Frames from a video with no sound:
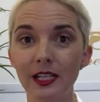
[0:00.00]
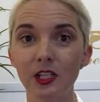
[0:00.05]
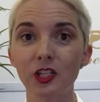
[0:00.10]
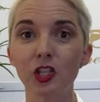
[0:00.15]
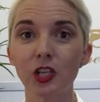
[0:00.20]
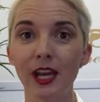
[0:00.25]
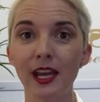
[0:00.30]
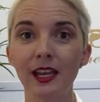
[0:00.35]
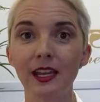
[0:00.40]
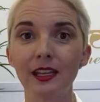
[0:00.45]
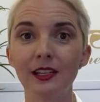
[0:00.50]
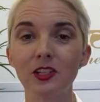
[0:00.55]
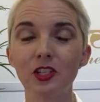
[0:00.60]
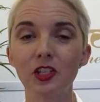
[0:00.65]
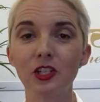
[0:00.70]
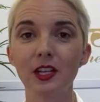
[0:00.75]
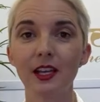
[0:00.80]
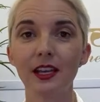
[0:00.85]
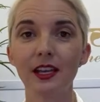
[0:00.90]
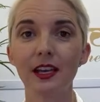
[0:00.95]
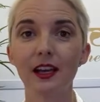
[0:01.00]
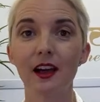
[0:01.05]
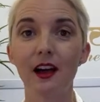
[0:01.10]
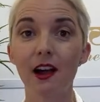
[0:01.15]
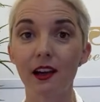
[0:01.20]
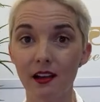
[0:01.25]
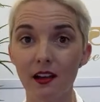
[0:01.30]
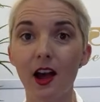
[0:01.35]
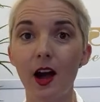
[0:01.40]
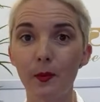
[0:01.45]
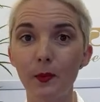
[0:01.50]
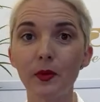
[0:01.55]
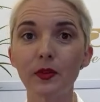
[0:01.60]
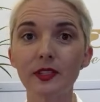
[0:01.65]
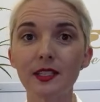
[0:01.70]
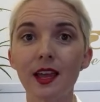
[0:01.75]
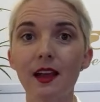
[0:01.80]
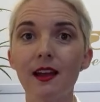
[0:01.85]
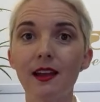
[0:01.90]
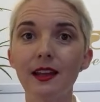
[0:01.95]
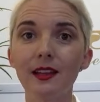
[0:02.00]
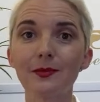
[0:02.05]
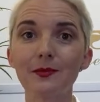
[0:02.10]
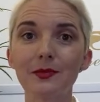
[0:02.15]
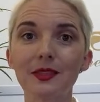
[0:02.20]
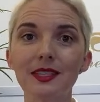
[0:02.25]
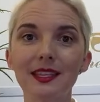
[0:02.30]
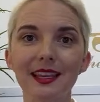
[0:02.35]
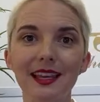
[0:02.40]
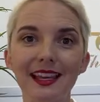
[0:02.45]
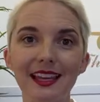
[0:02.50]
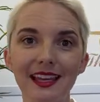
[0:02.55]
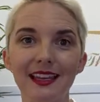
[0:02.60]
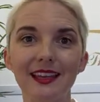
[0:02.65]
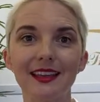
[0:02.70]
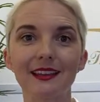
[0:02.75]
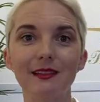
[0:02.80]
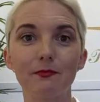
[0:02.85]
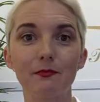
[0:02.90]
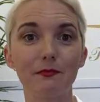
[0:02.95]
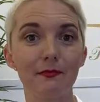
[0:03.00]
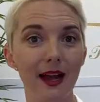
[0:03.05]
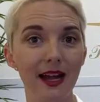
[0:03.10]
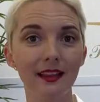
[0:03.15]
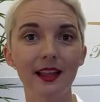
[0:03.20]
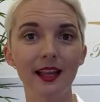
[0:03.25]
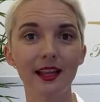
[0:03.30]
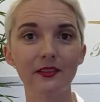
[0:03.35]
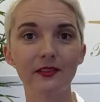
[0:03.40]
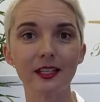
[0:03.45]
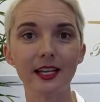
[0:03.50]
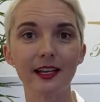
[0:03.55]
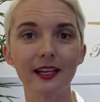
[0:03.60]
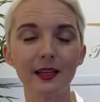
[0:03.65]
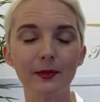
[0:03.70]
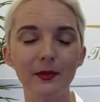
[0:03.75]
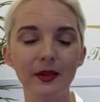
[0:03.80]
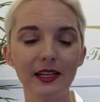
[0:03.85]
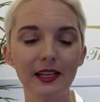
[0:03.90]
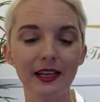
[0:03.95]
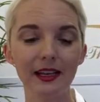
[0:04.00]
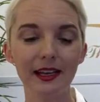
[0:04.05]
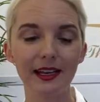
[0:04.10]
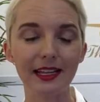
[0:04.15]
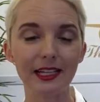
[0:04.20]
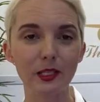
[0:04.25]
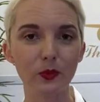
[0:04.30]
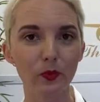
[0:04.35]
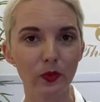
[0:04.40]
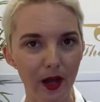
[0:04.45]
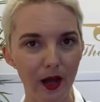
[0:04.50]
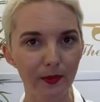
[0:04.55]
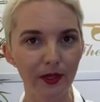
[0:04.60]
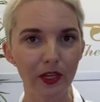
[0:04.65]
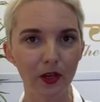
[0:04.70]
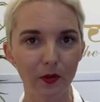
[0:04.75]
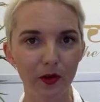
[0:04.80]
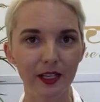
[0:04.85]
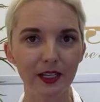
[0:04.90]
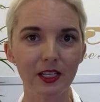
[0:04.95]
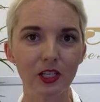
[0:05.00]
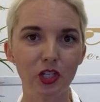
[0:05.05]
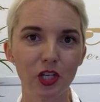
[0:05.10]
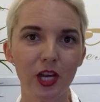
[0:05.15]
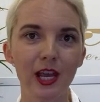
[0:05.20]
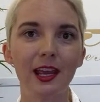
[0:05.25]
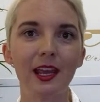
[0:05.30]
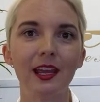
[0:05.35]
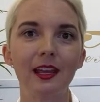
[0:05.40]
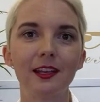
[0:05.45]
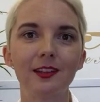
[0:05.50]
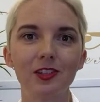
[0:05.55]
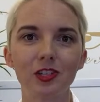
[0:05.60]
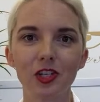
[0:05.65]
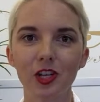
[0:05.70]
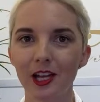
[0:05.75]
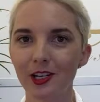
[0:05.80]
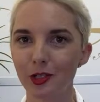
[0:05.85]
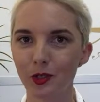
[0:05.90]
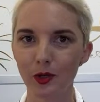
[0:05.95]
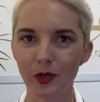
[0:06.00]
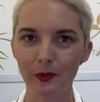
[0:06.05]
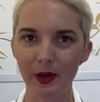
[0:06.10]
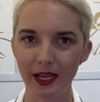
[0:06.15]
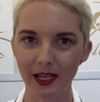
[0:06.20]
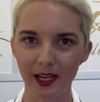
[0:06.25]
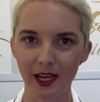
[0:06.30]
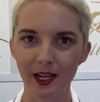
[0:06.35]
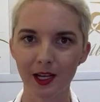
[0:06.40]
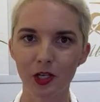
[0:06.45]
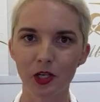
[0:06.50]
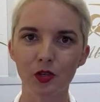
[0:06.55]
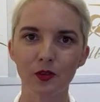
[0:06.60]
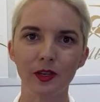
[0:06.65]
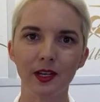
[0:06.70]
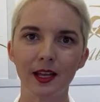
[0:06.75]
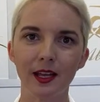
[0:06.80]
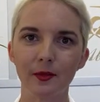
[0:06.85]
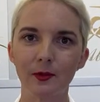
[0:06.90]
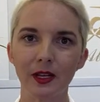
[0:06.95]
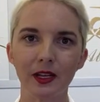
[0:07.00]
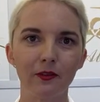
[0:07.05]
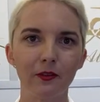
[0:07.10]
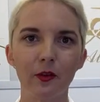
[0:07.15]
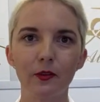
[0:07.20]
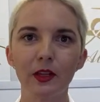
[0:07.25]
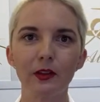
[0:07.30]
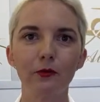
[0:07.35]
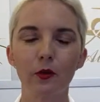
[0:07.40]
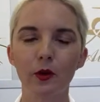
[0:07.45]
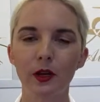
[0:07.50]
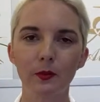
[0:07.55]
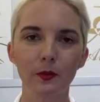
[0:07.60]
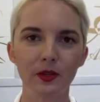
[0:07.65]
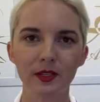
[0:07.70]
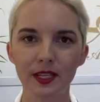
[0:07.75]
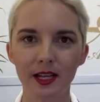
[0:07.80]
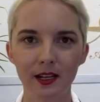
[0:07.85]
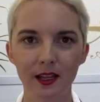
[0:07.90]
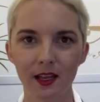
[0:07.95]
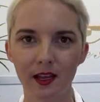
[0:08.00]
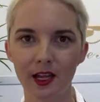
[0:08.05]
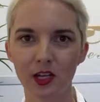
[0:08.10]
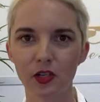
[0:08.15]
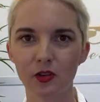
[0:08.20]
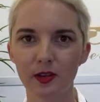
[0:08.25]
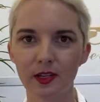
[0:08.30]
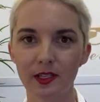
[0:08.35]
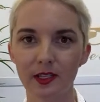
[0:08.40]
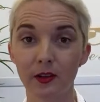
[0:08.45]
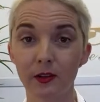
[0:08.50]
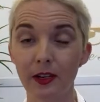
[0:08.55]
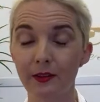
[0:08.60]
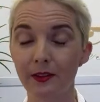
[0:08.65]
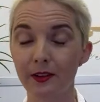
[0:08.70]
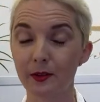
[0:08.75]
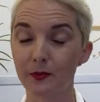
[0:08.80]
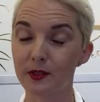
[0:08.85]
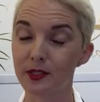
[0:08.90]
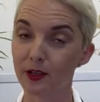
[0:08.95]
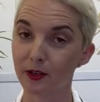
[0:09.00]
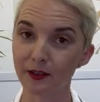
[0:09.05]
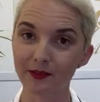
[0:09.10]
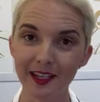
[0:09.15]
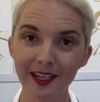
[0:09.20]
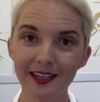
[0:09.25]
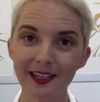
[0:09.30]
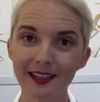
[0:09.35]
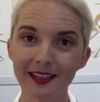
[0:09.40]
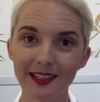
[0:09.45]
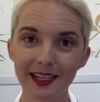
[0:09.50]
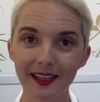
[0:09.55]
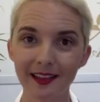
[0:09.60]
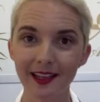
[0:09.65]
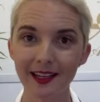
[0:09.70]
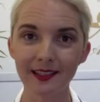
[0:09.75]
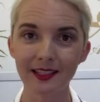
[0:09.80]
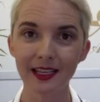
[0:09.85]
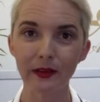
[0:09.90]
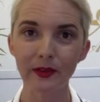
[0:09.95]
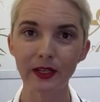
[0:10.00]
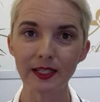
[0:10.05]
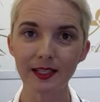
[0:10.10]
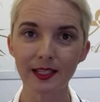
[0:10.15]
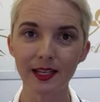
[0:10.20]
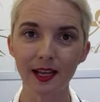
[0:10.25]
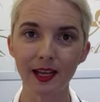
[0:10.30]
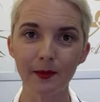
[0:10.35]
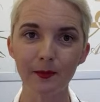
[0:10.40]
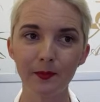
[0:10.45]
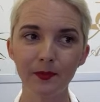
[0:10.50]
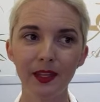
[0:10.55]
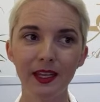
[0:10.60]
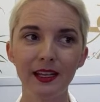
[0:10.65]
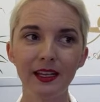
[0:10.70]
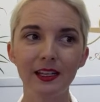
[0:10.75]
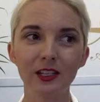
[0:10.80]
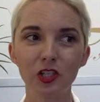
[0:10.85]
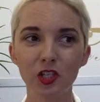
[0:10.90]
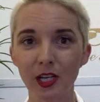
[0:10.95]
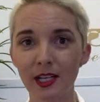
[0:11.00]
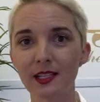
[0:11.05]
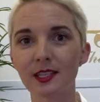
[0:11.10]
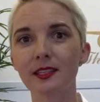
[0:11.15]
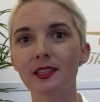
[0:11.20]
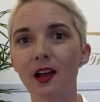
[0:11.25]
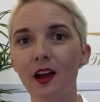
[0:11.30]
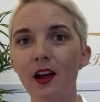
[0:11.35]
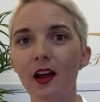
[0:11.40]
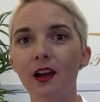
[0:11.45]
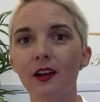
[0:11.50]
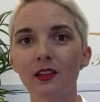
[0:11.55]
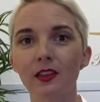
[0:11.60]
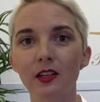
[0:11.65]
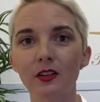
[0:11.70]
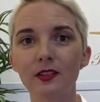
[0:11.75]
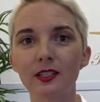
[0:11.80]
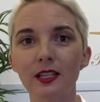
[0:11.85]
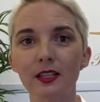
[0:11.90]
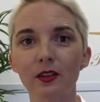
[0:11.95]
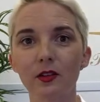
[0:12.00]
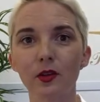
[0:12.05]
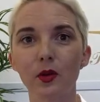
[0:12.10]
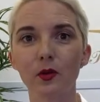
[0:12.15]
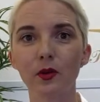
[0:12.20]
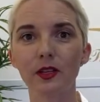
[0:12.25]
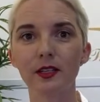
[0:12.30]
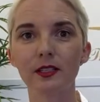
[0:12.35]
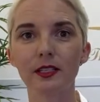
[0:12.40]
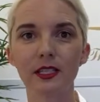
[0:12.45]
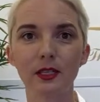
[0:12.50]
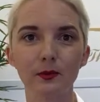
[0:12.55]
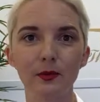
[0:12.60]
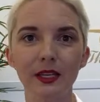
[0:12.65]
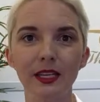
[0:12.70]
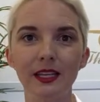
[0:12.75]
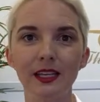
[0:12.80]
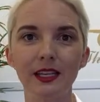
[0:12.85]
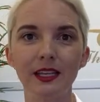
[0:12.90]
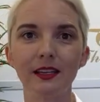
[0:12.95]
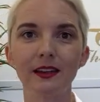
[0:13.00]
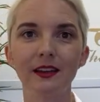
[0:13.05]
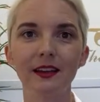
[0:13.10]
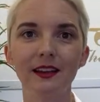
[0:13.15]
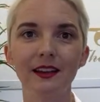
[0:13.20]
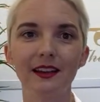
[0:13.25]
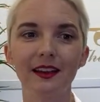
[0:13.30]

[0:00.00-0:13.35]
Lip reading: changed a couple times in my lifetime, it's probably going to change country by country. I mean, if only 40% of the countries are even observing daylight savings time, chances are there's either going to be